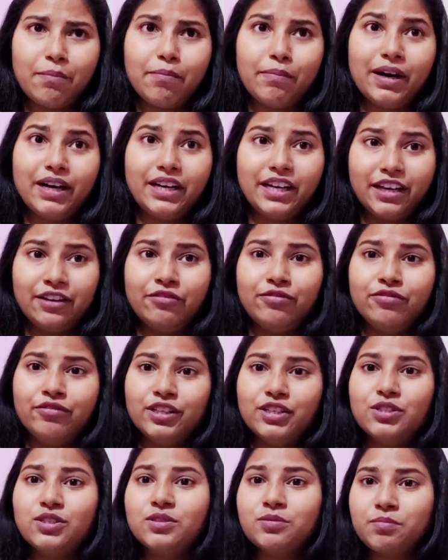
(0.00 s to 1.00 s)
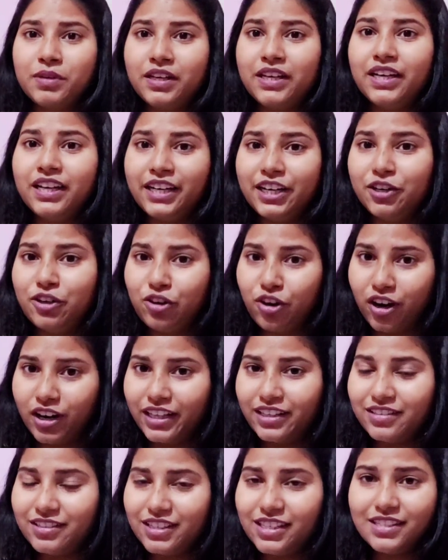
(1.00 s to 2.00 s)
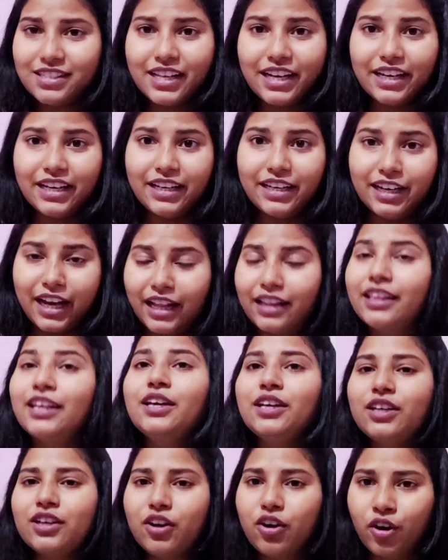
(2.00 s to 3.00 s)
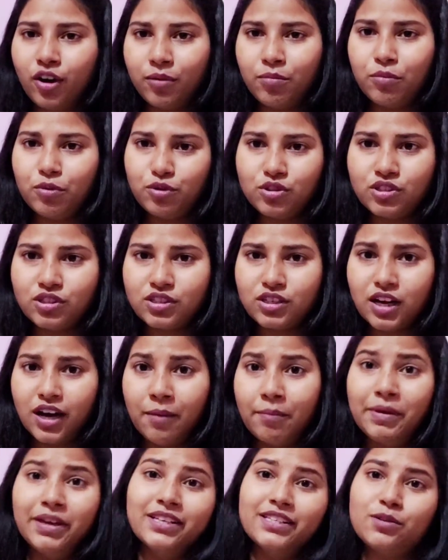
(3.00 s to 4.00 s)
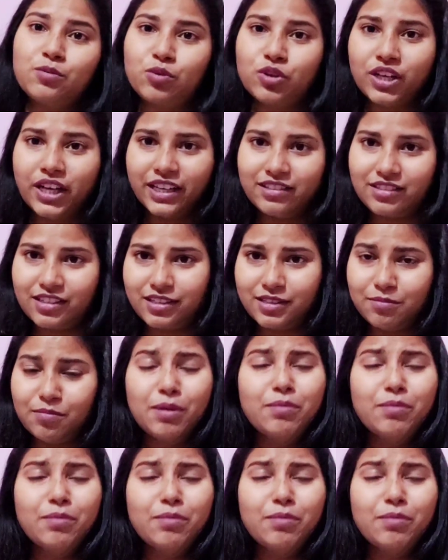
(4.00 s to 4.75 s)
But if this period did not exist, then nothing almost amazing would exist.